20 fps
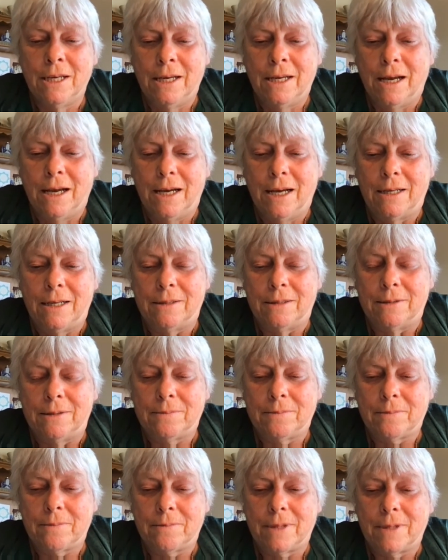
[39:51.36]
Uh,
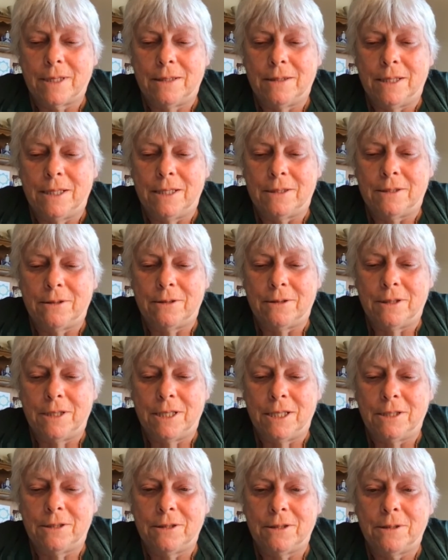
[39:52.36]
these are
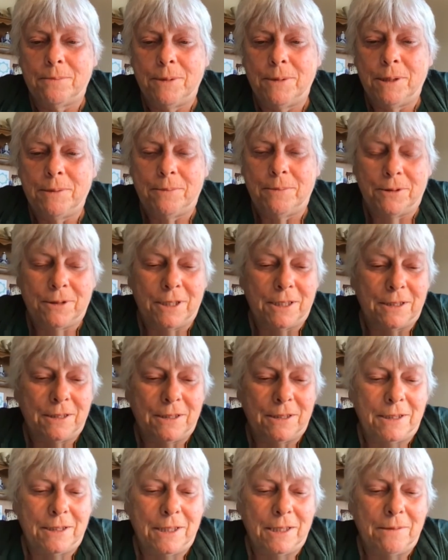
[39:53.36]
these are the people that
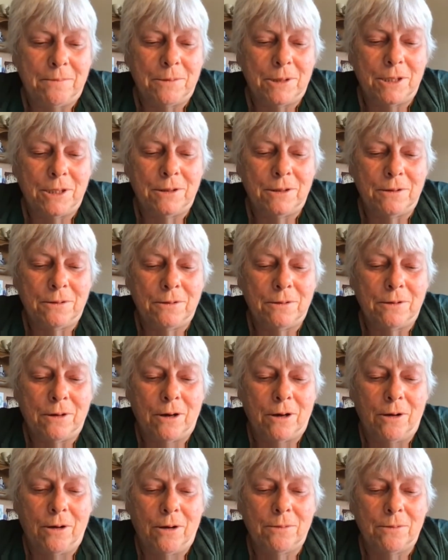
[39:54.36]
seem
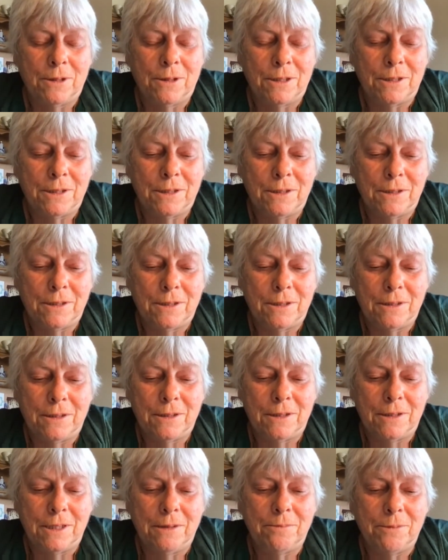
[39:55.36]
to always
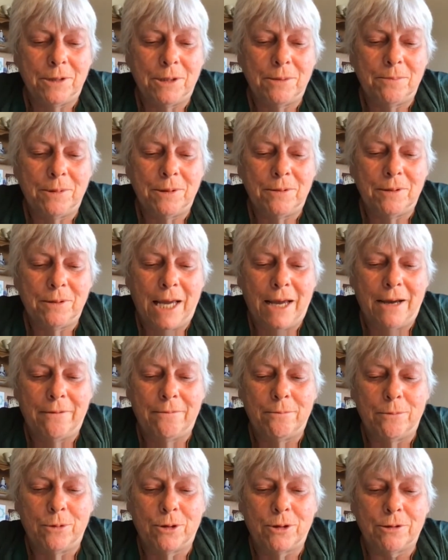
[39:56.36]
seem to be, have
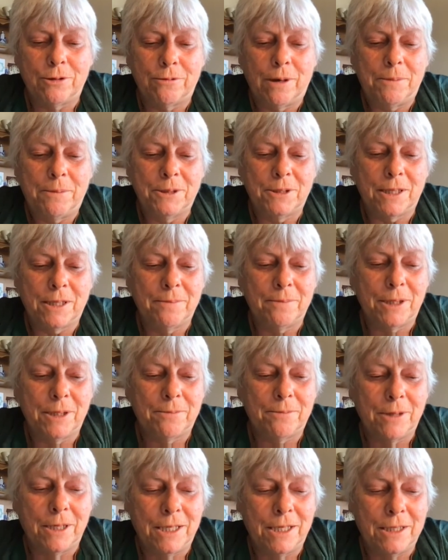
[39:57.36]
more troubles come their
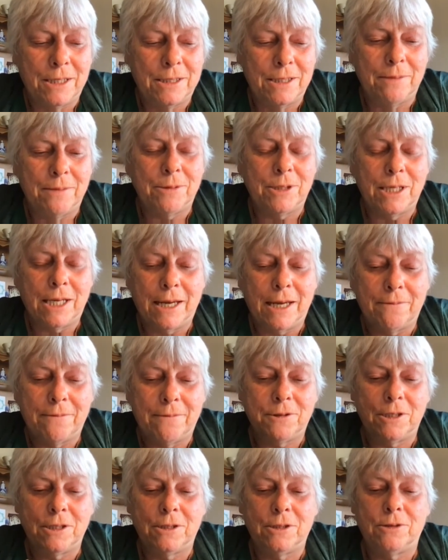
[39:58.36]
way, seem to
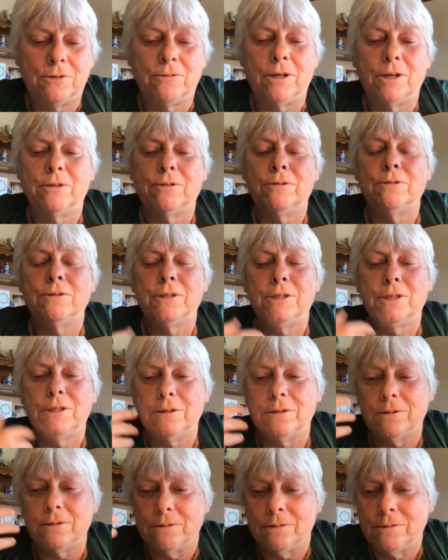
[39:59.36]
have to struggle
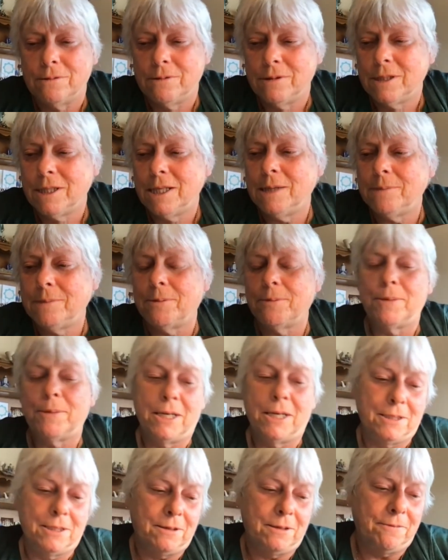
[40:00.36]
to keep a
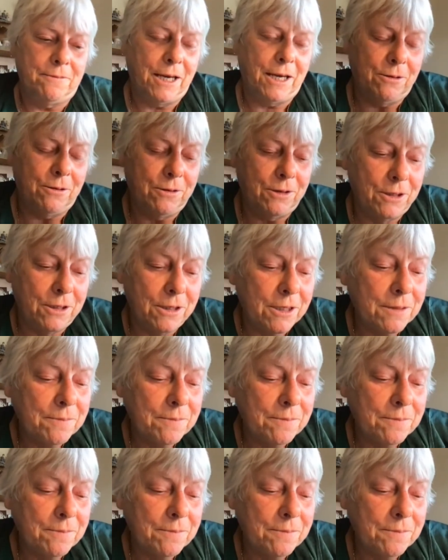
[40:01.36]
positive outlook,